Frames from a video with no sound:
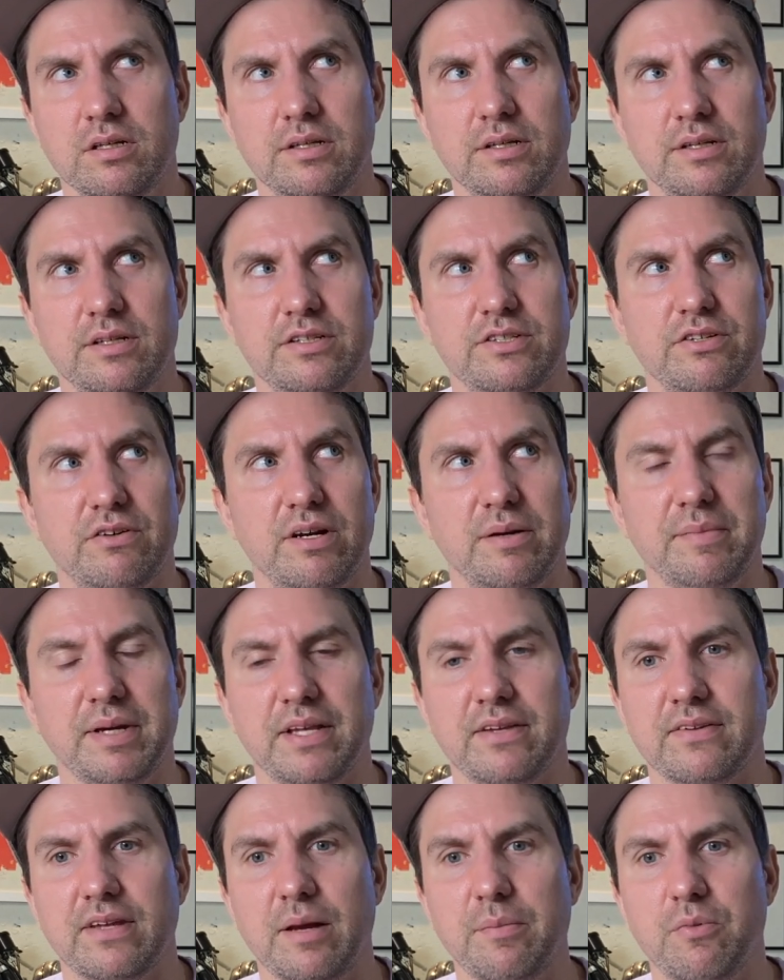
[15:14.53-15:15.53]
ceramic
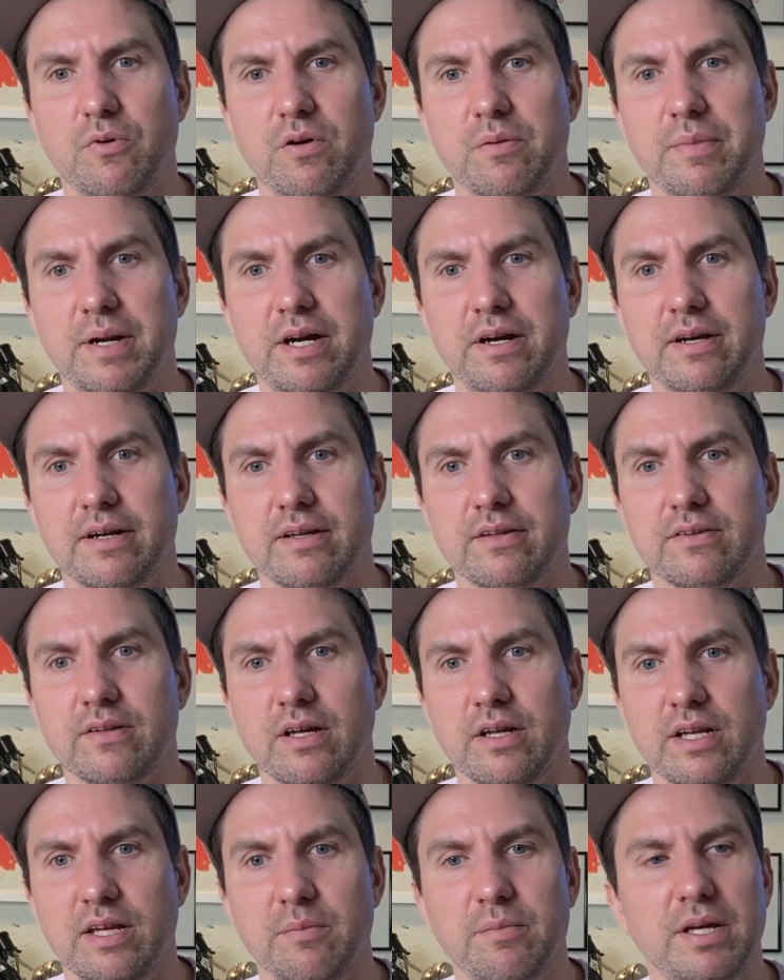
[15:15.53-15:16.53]
skateboard bearings
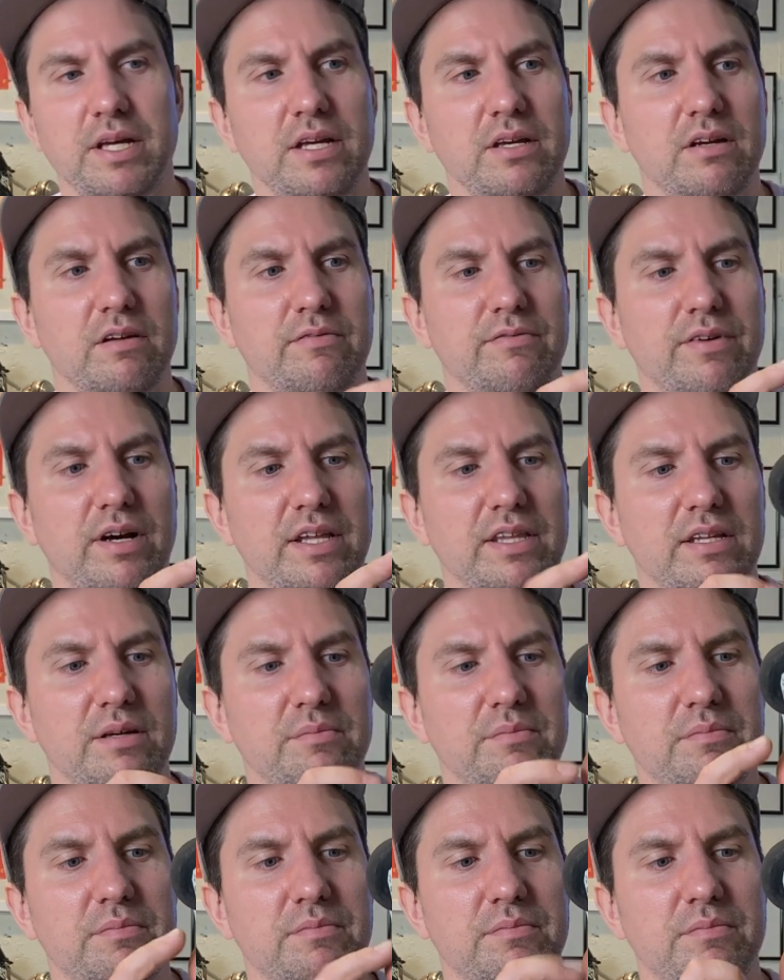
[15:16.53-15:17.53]
on eBay, you can find them.